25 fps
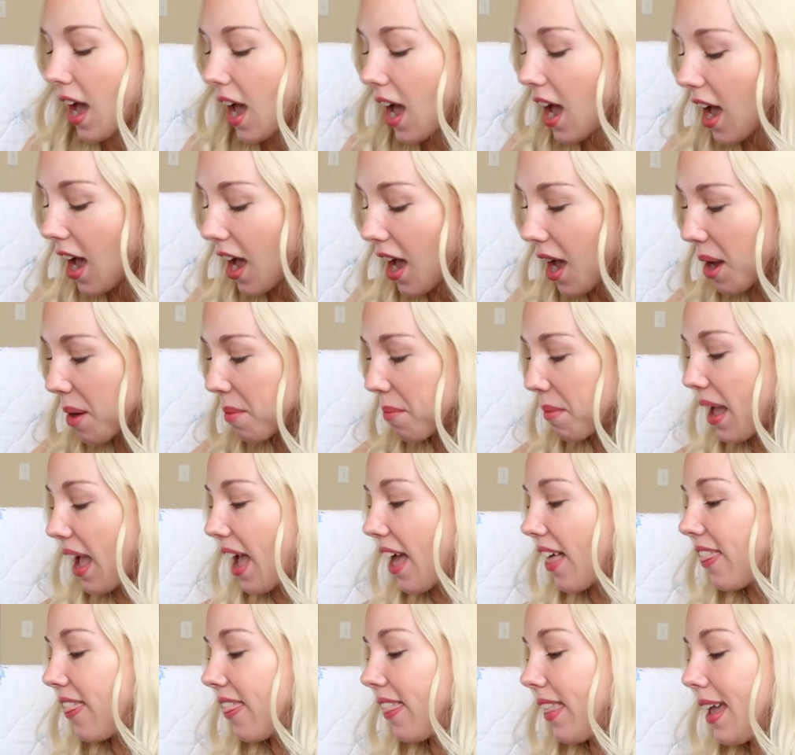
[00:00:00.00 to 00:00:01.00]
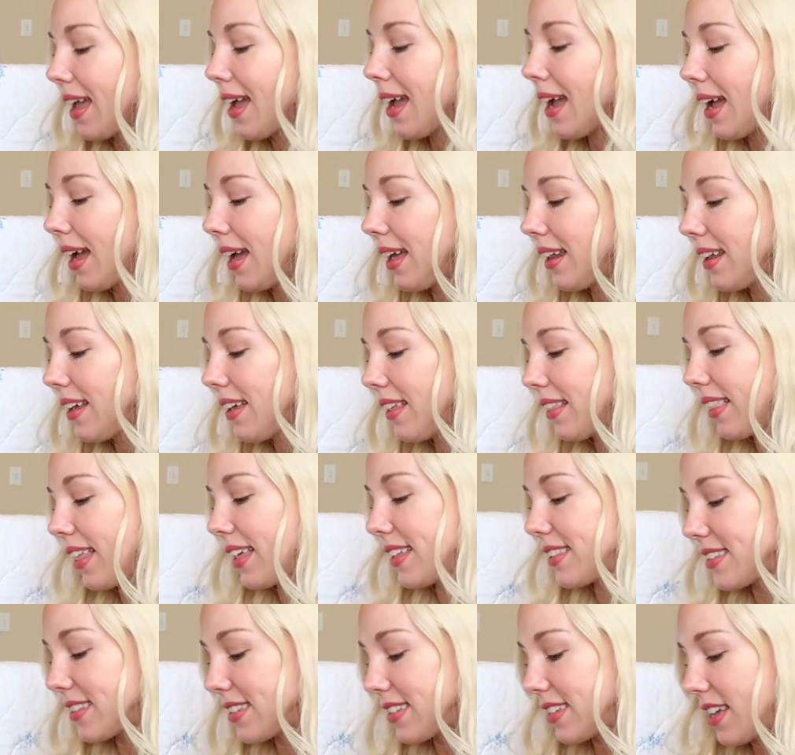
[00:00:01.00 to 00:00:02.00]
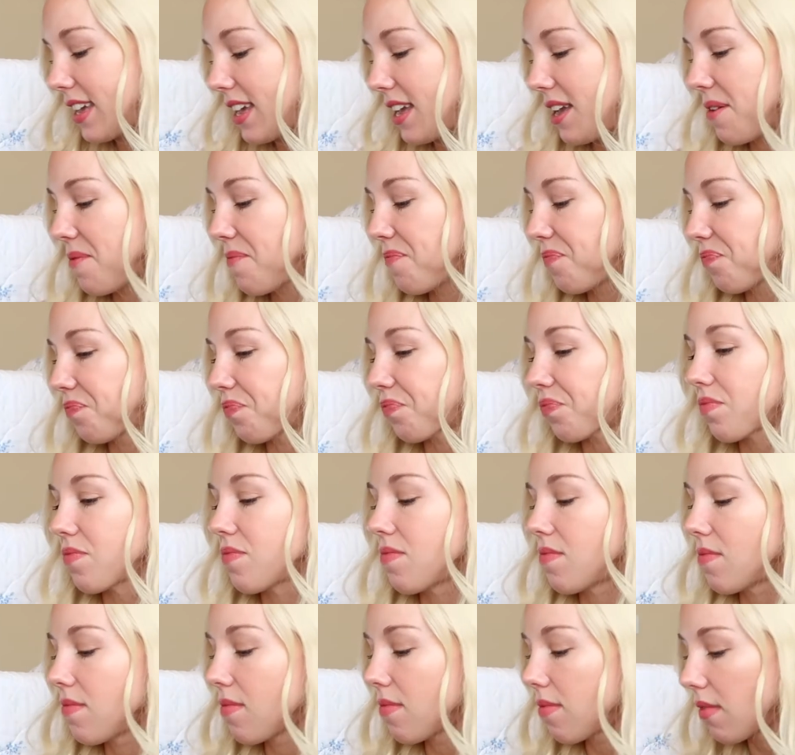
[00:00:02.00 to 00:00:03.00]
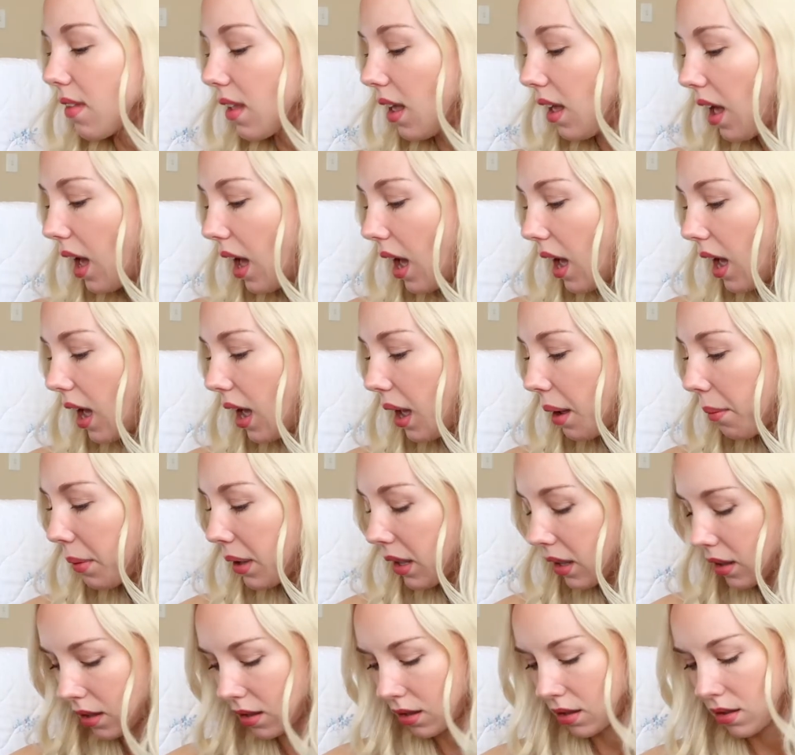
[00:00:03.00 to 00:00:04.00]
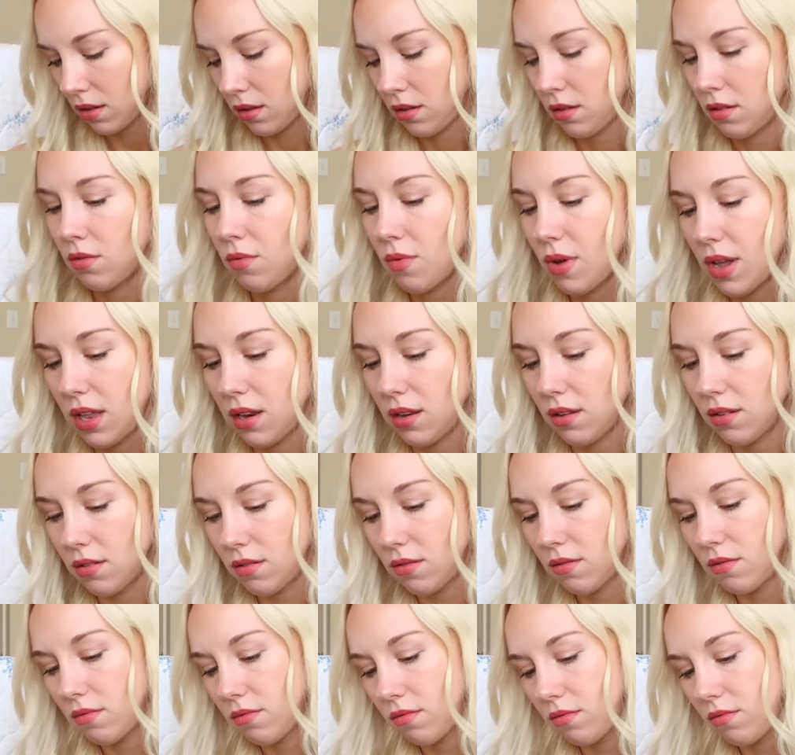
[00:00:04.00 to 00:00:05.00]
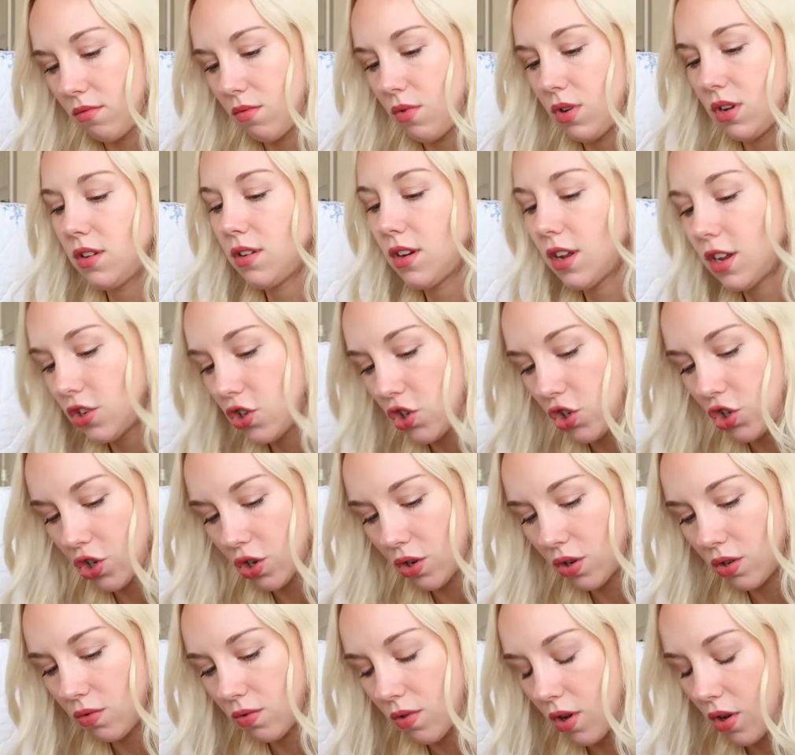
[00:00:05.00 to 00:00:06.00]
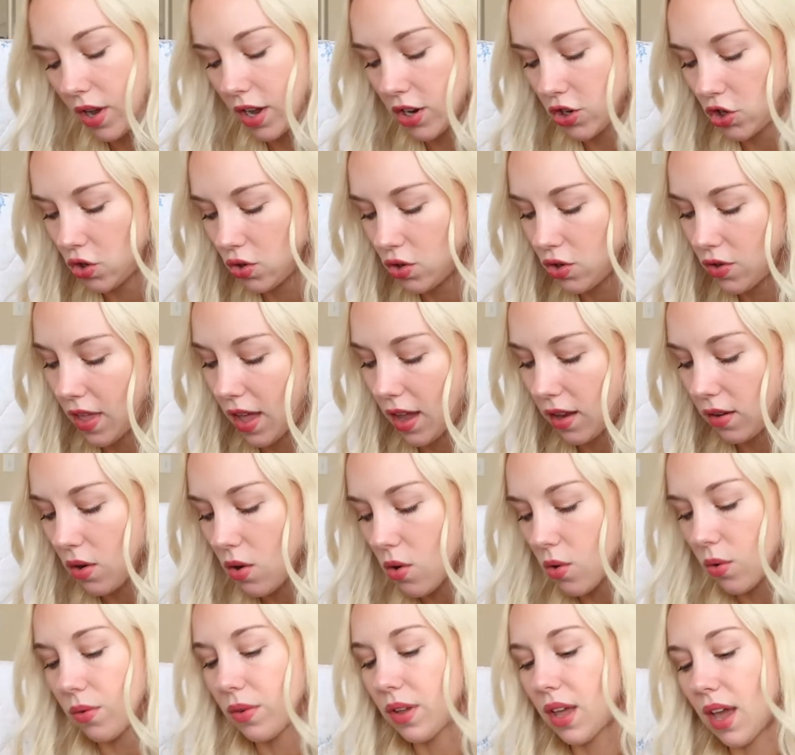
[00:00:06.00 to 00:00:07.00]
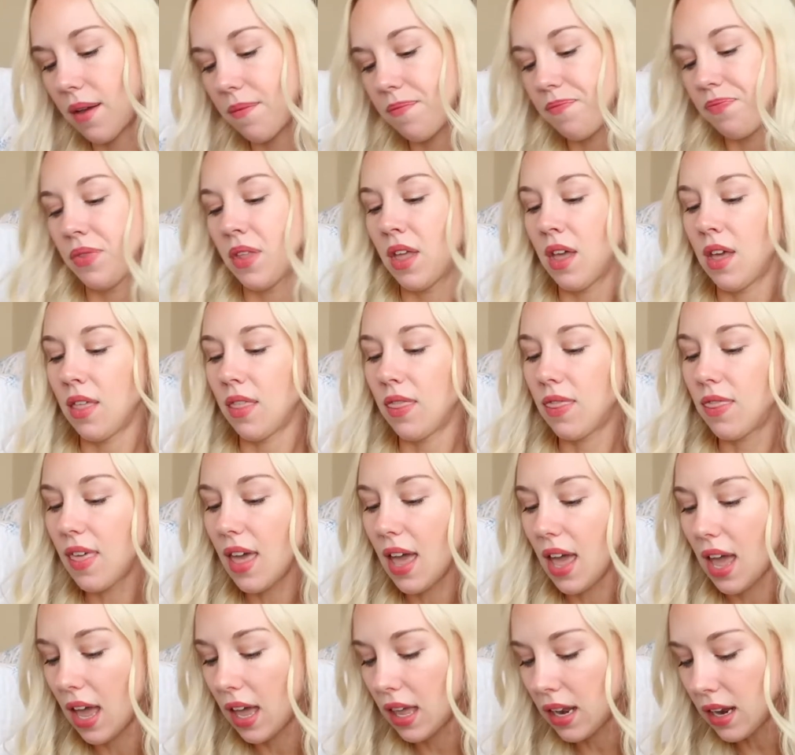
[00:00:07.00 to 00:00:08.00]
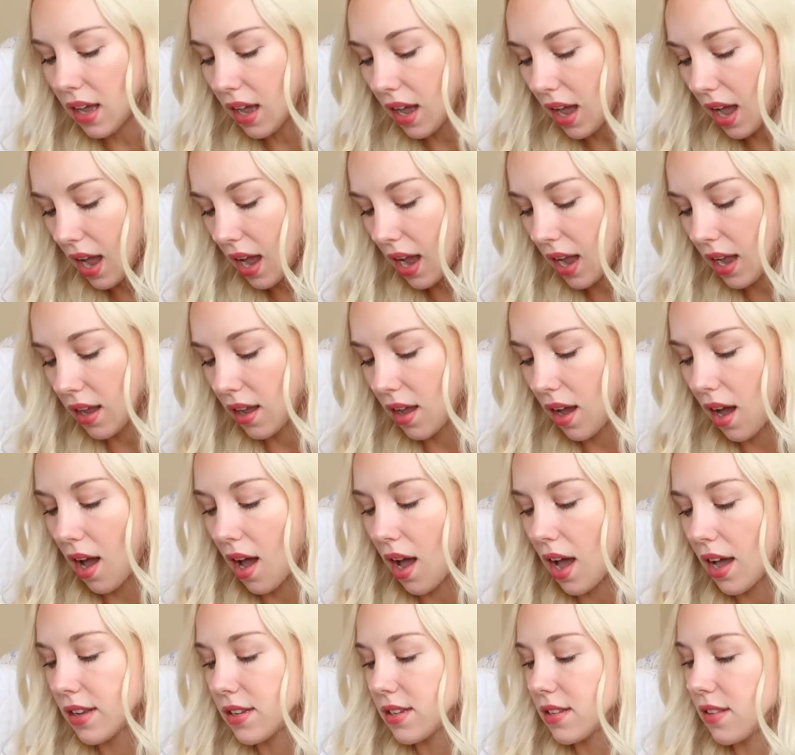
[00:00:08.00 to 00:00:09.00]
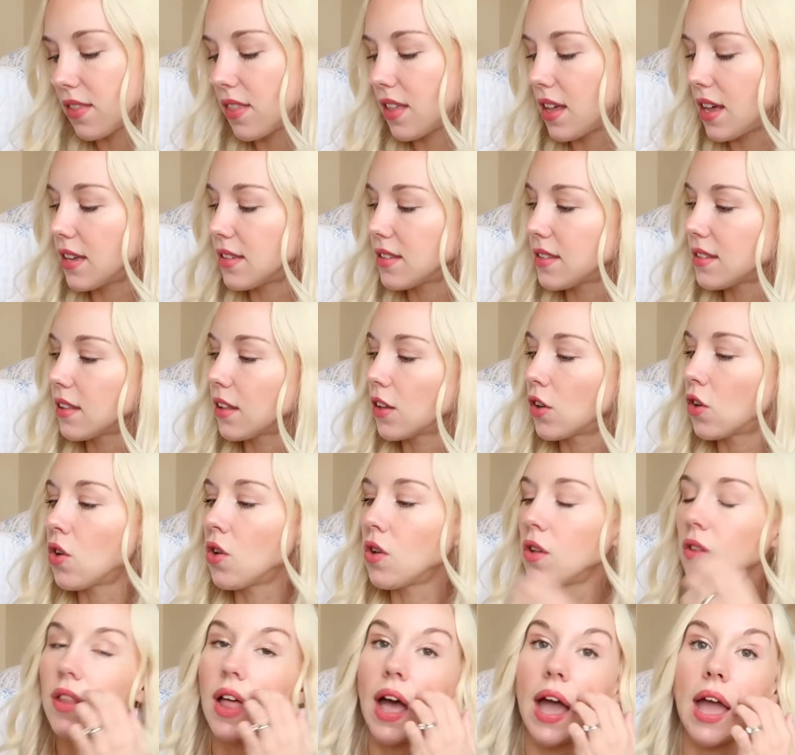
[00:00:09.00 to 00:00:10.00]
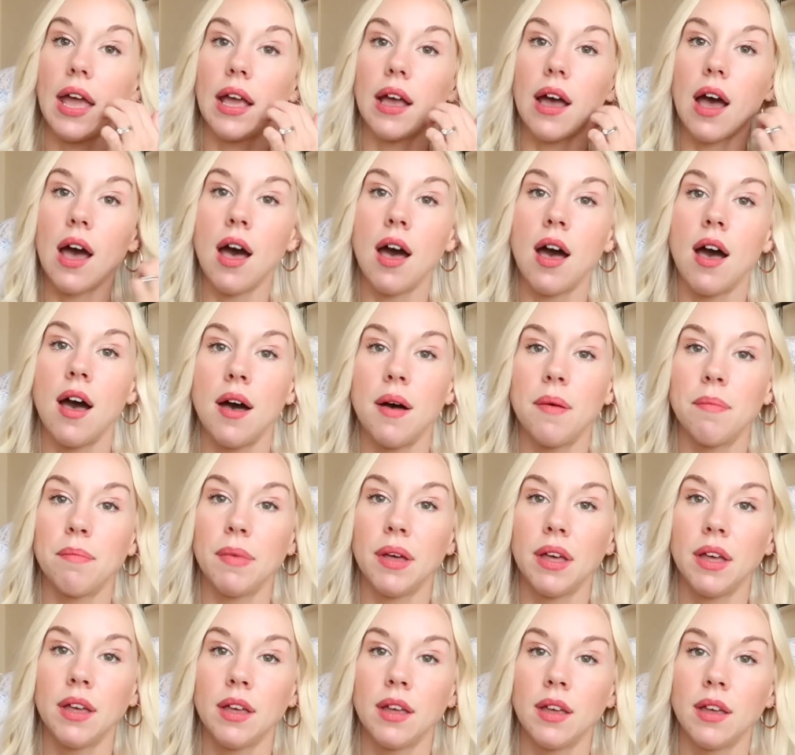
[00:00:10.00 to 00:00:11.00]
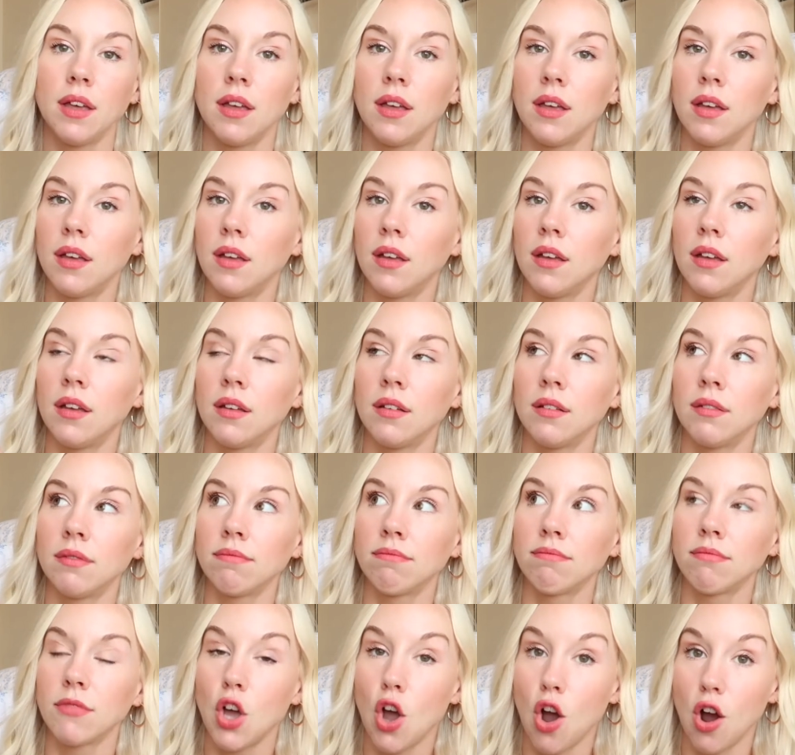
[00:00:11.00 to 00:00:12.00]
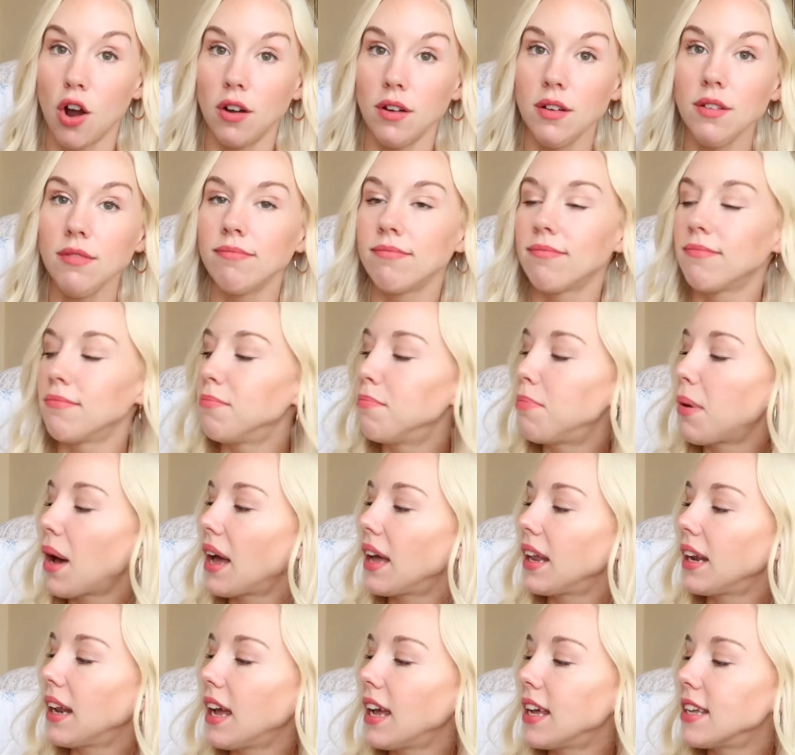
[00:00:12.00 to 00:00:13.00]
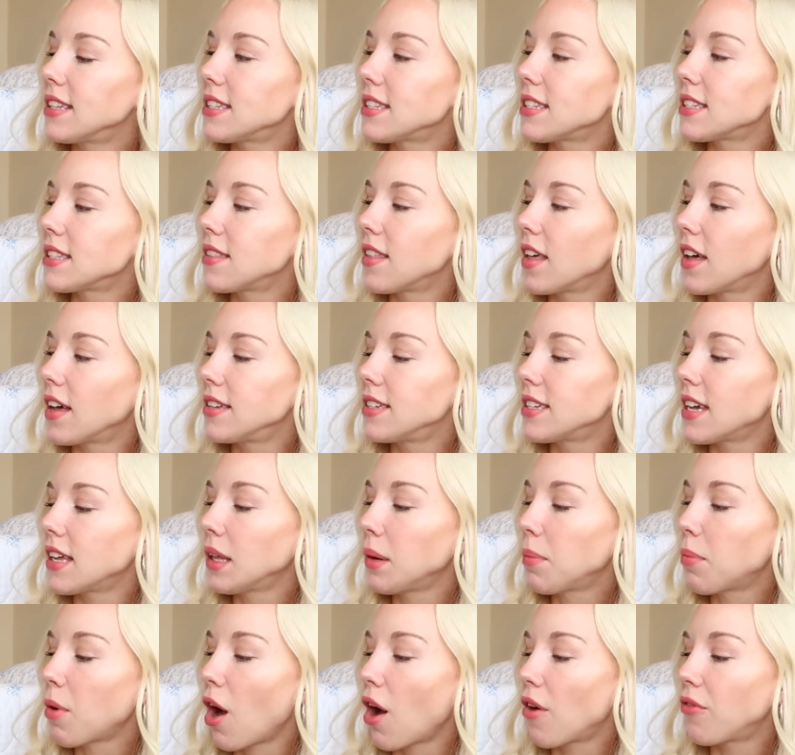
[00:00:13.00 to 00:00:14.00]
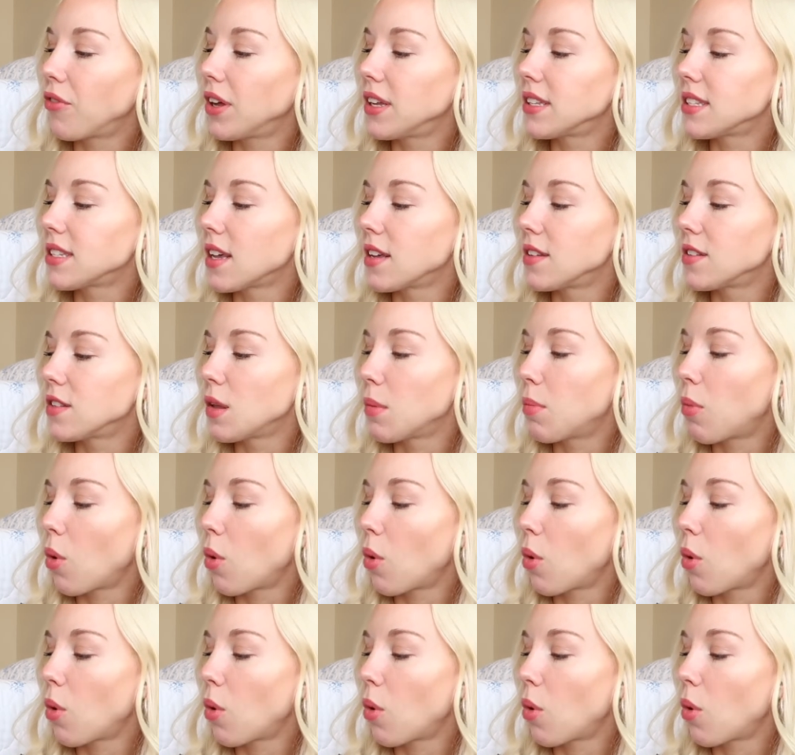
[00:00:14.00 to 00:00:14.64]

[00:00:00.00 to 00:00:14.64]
um, and then, let's see. Um, wait, what did I just show you? Okay, showed you that. Oh, okay. Then I got this little like um, card, but it's the Daily Prophet says the